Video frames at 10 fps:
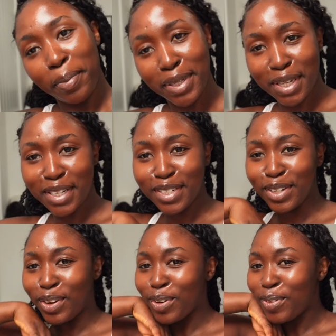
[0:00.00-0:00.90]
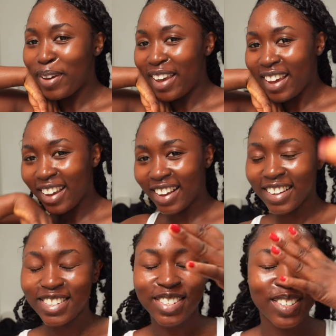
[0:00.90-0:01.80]
My skin is glowing.
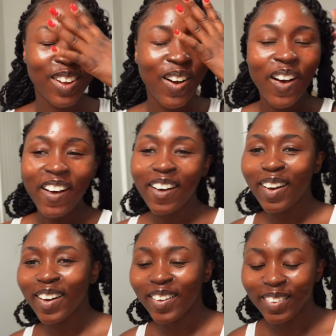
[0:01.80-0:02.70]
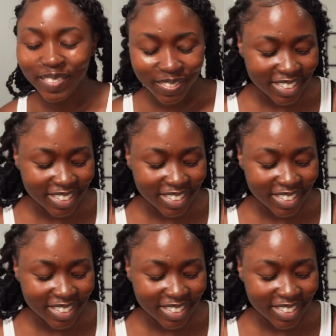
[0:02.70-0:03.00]
Stop.